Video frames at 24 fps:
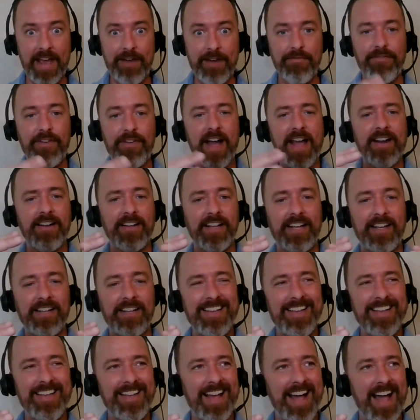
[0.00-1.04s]
And
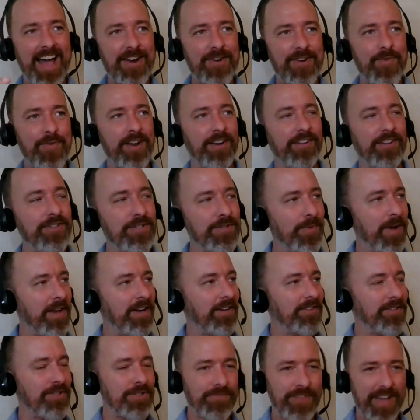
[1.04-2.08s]
finally, I don't want to lose
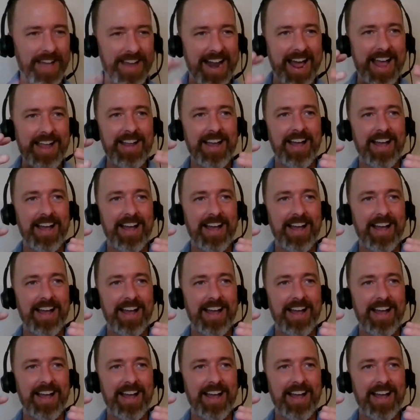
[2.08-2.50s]
weight or lose fat.